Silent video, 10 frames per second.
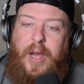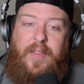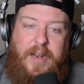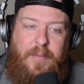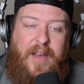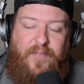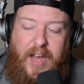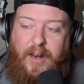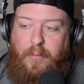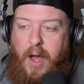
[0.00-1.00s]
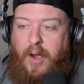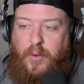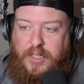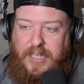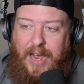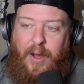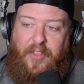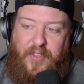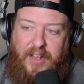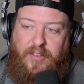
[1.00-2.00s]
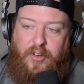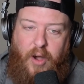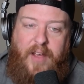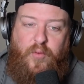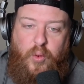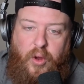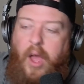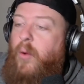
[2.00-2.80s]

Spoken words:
And then my final mock, which is how I think the draft will go.